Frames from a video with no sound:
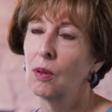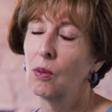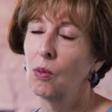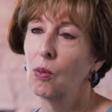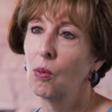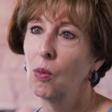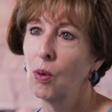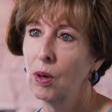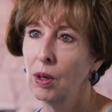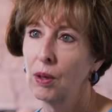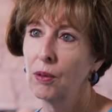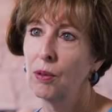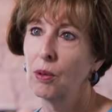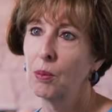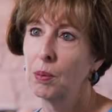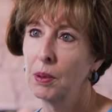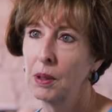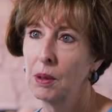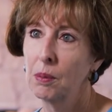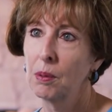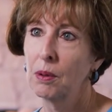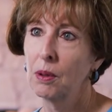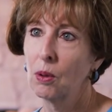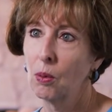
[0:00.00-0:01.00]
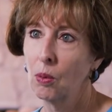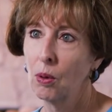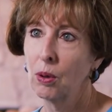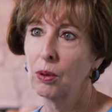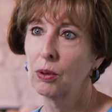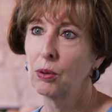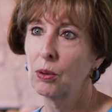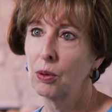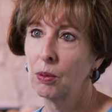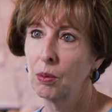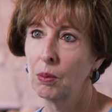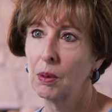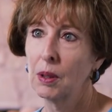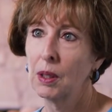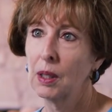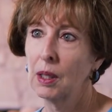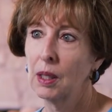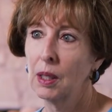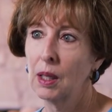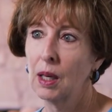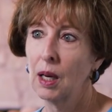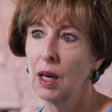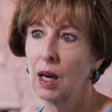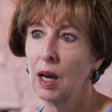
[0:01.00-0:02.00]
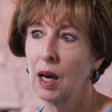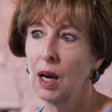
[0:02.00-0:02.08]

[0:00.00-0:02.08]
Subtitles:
wonderful people that works with me,